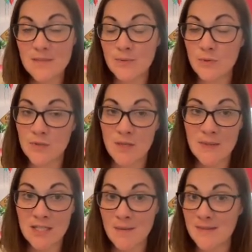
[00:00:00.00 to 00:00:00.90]
but also
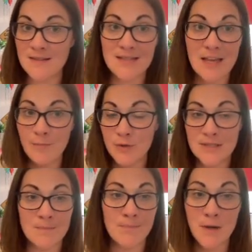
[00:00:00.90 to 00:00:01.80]
in terms of save
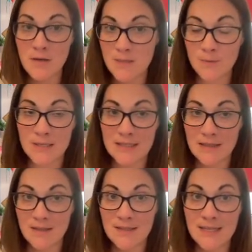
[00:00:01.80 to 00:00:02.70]
points and bonus points
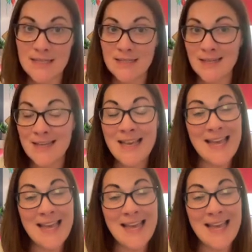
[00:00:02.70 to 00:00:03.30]
last season.